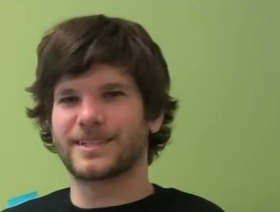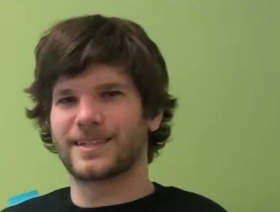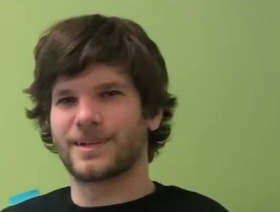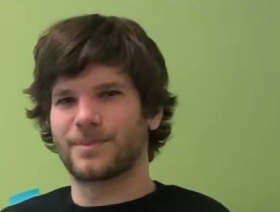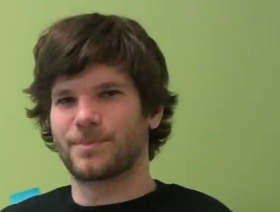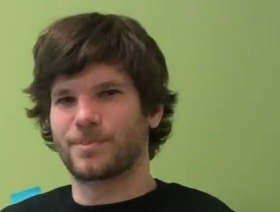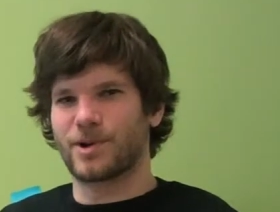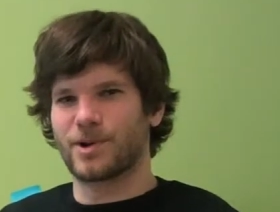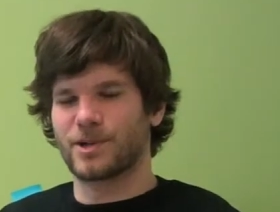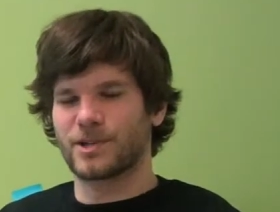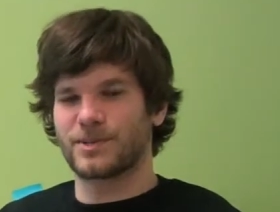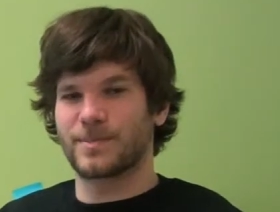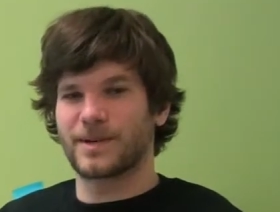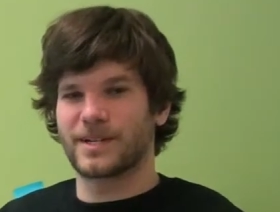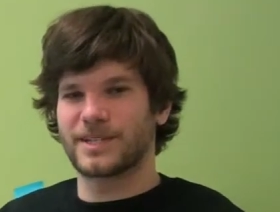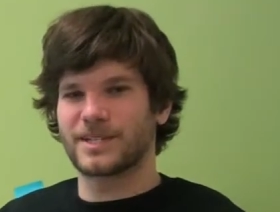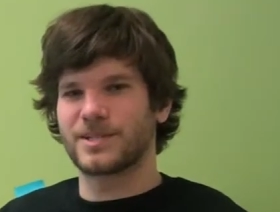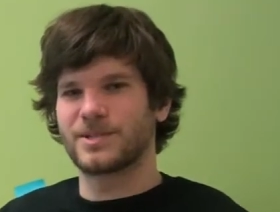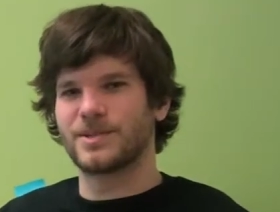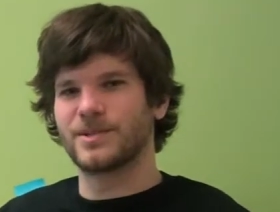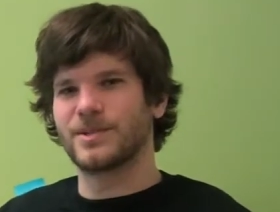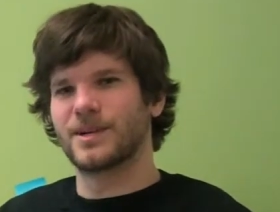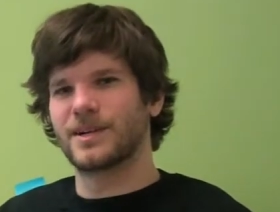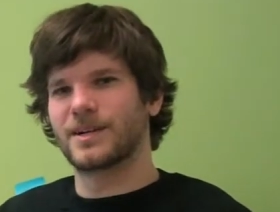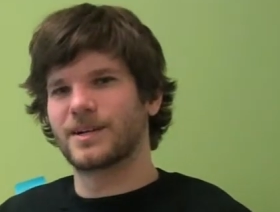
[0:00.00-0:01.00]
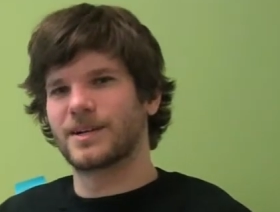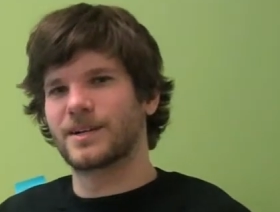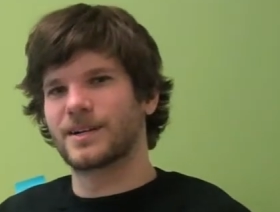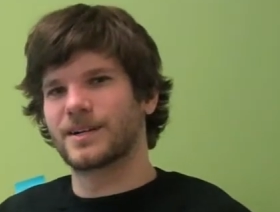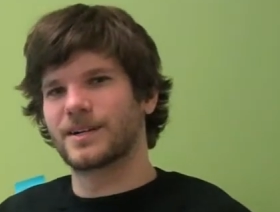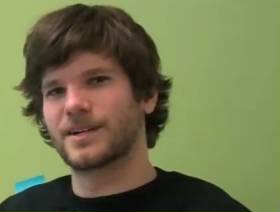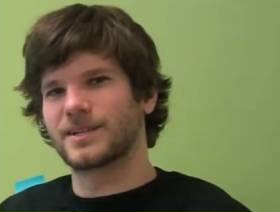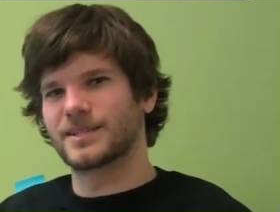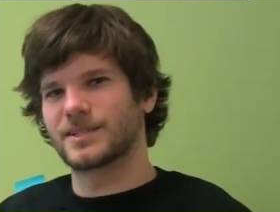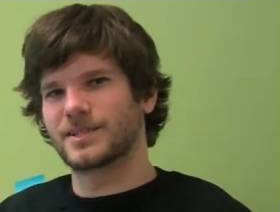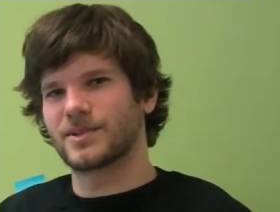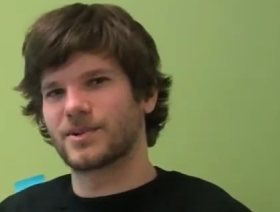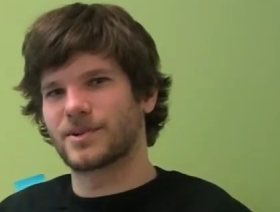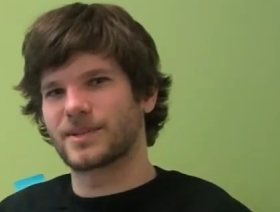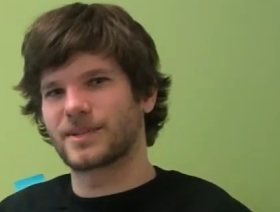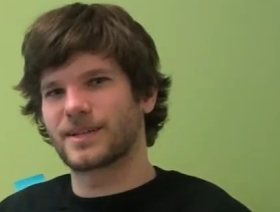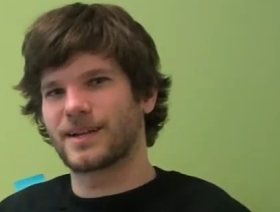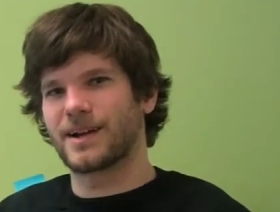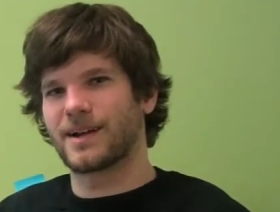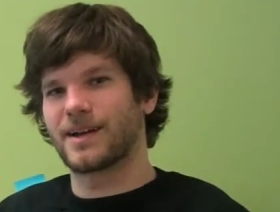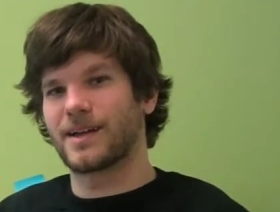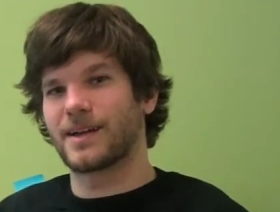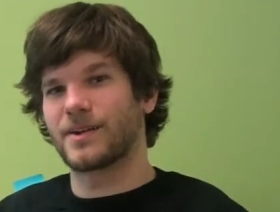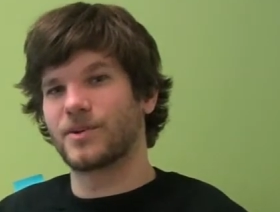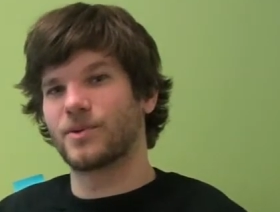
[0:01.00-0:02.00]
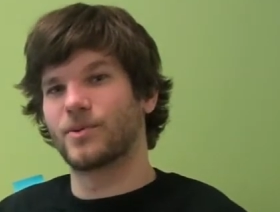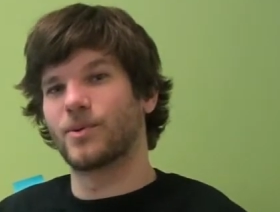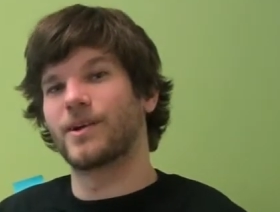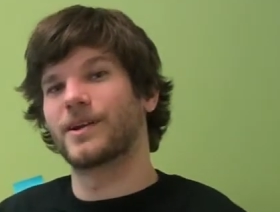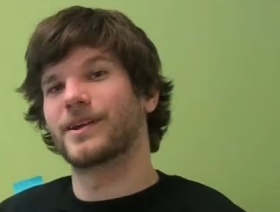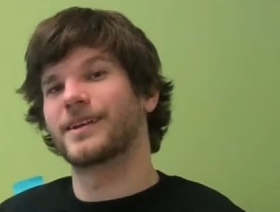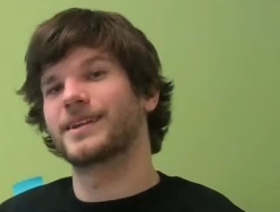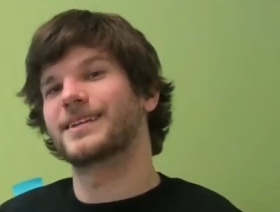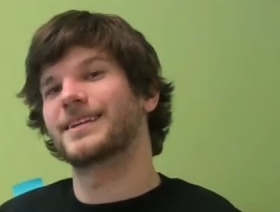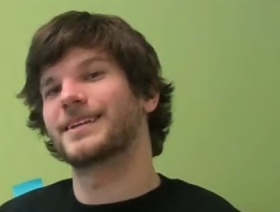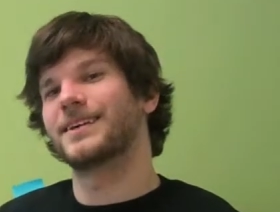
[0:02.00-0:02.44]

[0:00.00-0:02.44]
approached by two young girls in North Carolina who wanted to